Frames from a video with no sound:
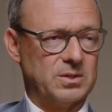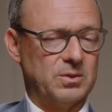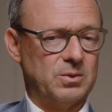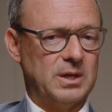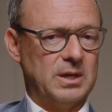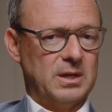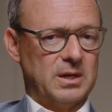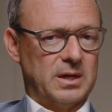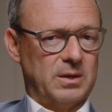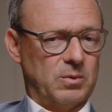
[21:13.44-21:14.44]
to,
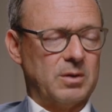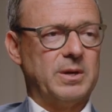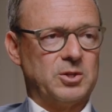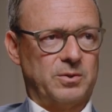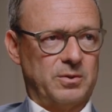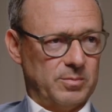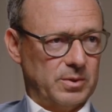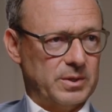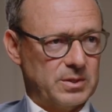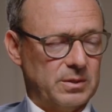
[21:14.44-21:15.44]
and want to make sure their
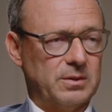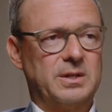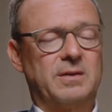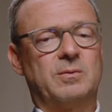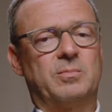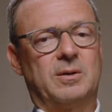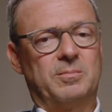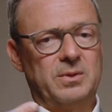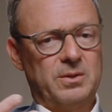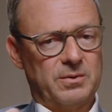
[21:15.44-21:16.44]
employees are looked after
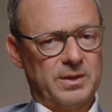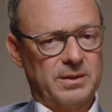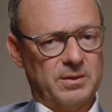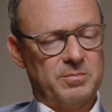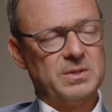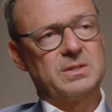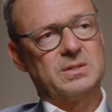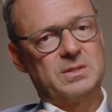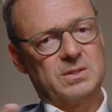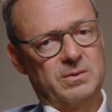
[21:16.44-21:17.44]
properly, or that their
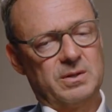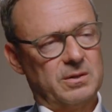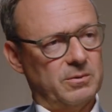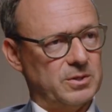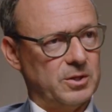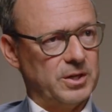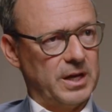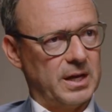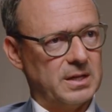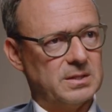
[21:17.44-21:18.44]
business is going to go into good
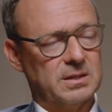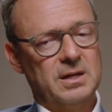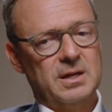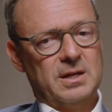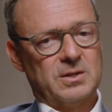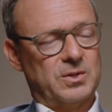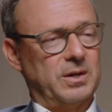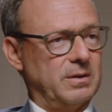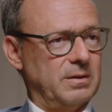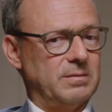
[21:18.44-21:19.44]
hands and it's
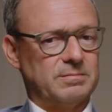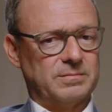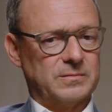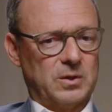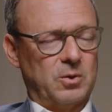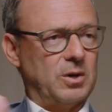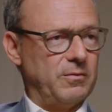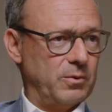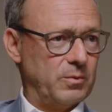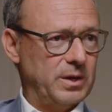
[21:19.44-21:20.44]
not going to go
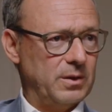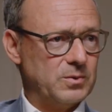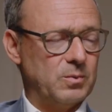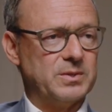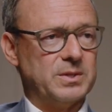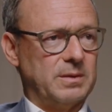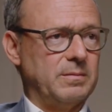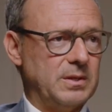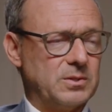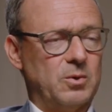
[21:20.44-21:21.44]
off the rails once
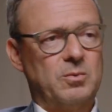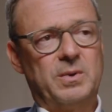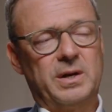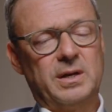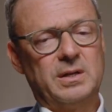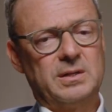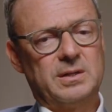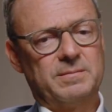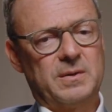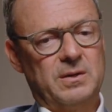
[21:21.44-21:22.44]
it's owned by
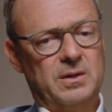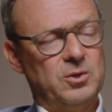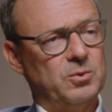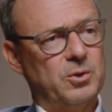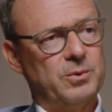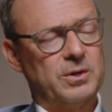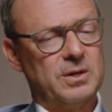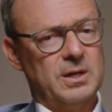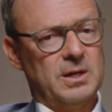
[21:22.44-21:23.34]
a new owner.